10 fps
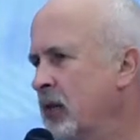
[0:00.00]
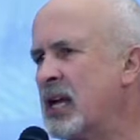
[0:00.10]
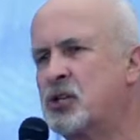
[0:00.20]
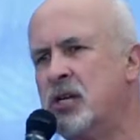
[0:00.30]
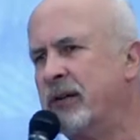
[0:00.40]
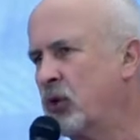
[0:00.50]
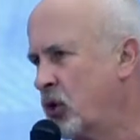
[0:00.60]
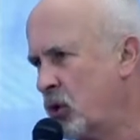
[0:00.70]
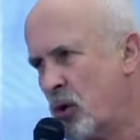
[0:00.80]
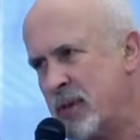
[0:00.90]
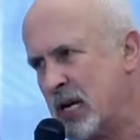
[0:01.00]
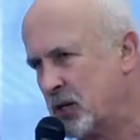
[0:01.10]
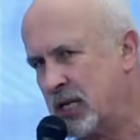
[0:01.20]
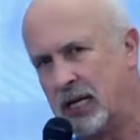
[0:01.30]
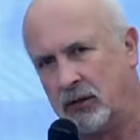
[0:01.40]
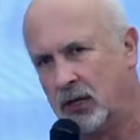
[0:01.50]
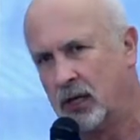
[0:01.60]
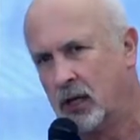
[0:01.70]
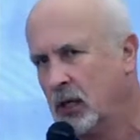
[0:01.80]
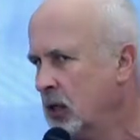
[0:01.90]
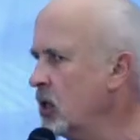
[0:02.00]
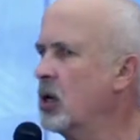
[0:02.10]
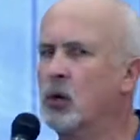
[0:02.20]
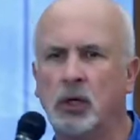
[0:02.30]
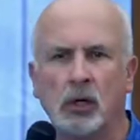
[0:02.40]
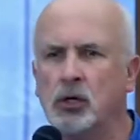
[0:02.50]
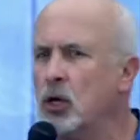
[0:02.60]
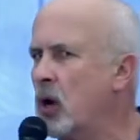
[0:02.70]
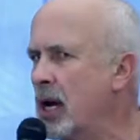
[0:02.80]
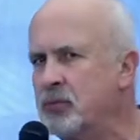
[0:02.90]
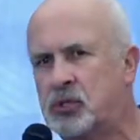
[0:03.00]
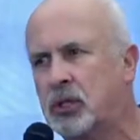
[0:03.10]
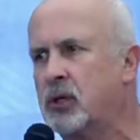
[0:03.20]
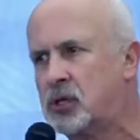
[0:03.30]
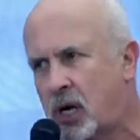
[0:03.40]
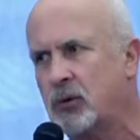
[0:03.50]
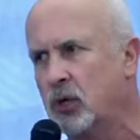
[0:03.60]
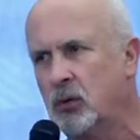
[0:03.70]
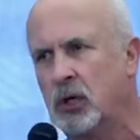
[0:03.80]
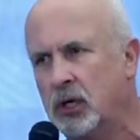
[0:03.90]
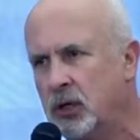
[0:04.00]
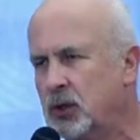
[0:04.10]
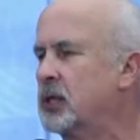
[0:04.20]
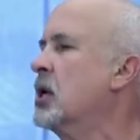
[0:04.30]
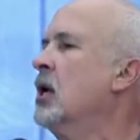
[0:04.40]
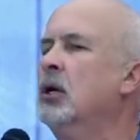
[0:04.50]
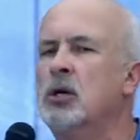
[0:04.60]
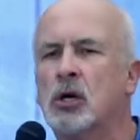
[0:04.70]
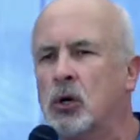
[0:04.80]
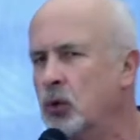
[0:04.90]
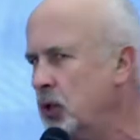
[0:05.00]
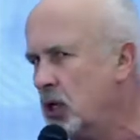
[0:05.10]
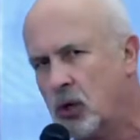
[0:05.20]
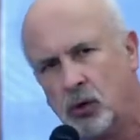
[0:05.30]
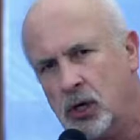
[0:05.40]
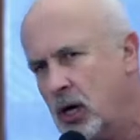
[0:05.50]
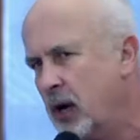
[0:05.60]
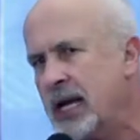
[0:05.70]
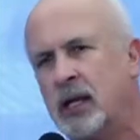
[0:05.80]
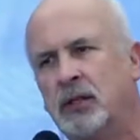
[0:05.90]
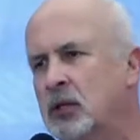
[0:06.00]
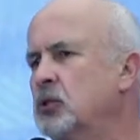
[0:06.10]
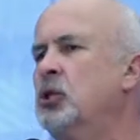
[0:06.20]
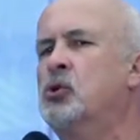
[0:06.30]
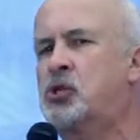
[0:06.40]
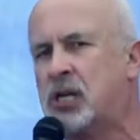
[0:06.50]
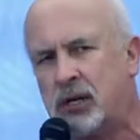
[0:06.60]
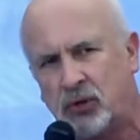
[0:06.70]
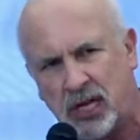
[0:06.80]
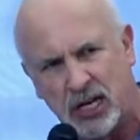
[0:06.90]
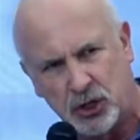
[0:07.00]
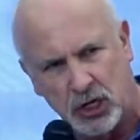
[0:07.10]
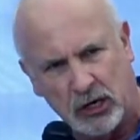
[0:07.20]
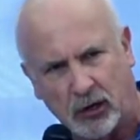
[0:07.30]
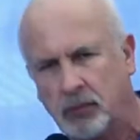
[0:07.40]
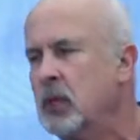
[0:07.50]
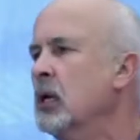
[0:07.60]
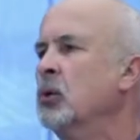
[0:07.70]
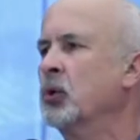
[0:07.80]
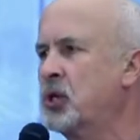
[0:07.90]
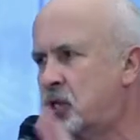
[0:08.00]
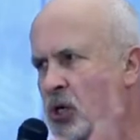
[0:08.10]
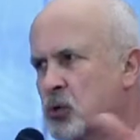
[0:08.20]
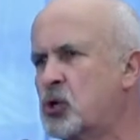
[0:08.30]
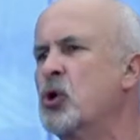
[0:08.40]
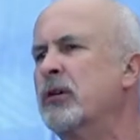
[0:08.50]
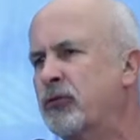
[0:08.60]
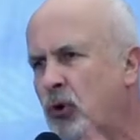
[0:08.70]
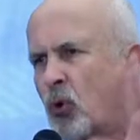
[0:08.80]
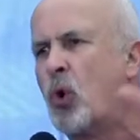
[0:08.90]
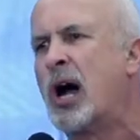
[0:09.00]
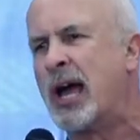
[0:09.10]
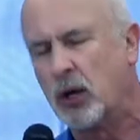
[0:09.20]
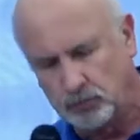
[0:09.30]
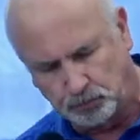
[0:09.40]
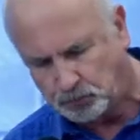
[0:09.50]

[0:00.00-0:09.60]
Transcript: That's never going to amount to anything. no, no, no, I'm serious. I really want to do this. No, no, no. You stay with engineering. Well, this goes on for a while.